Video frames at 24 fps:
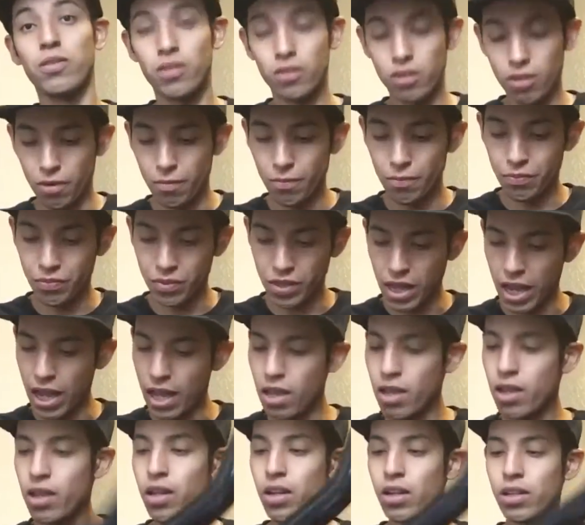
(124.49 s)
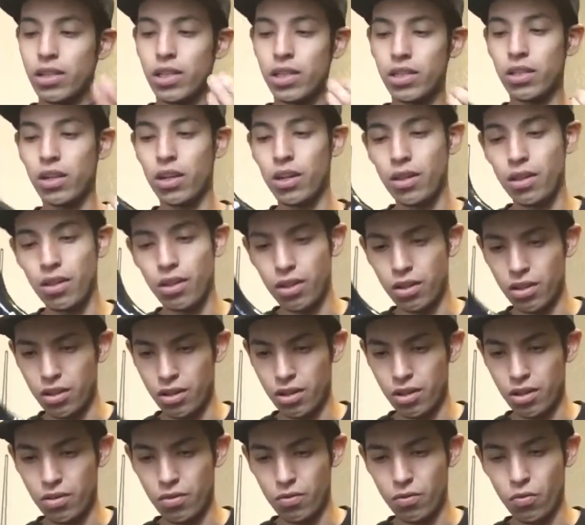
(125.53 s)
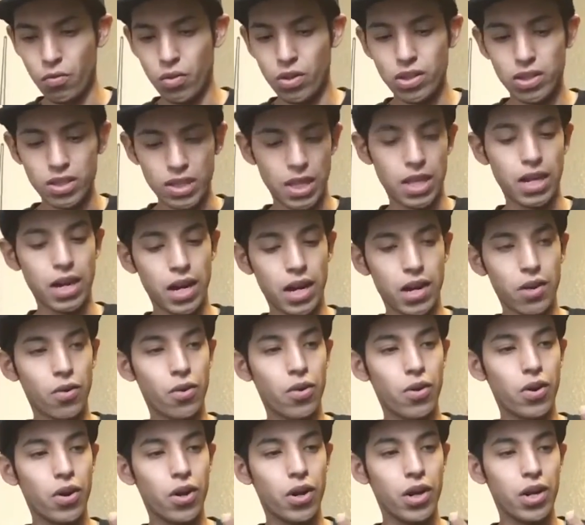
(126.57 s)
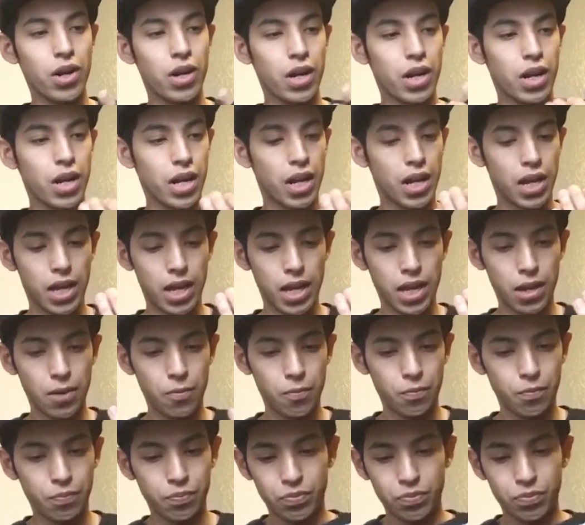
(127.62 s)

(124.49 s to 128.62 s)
So yeah, these are the ones that I ordered, and